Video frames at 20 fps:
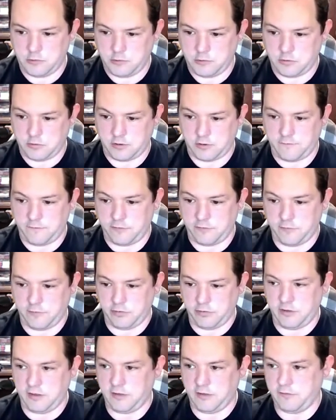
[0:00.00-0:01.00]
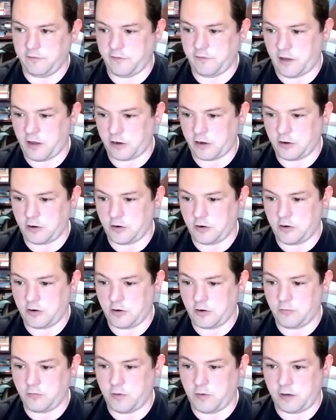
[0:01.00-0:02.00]
like if you do the
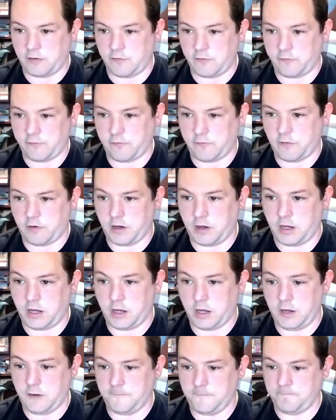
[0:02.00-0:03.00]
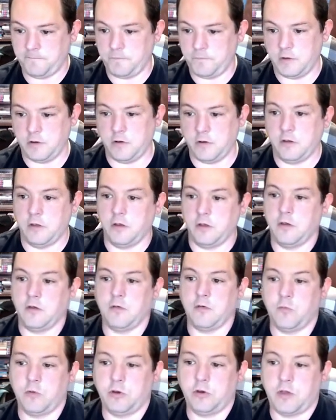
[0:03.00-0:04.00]
Docker registry,
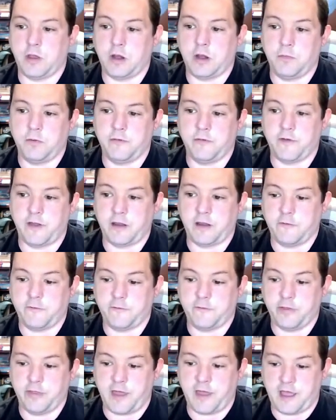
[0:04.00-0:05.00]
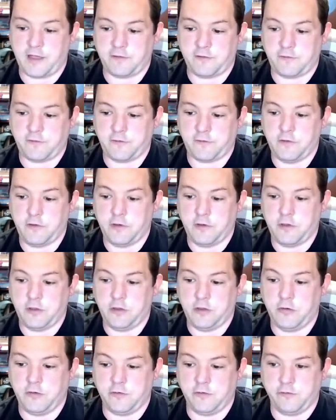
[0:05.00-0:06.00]
when you add a provider for that,
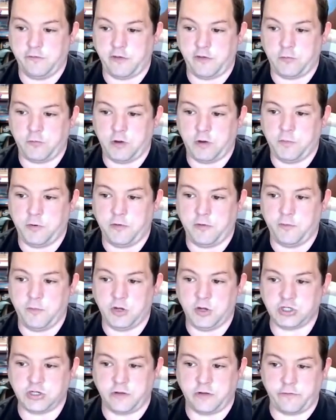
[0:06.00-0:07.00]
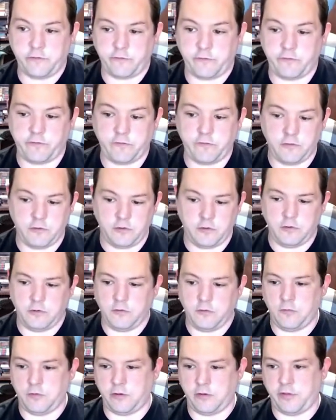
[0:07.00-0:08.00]
you can set read permissions.
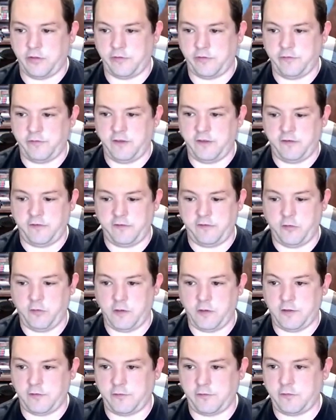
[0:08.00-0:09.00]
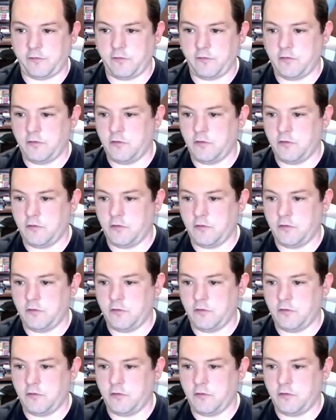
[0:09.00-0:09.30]
Well, that's DCOS.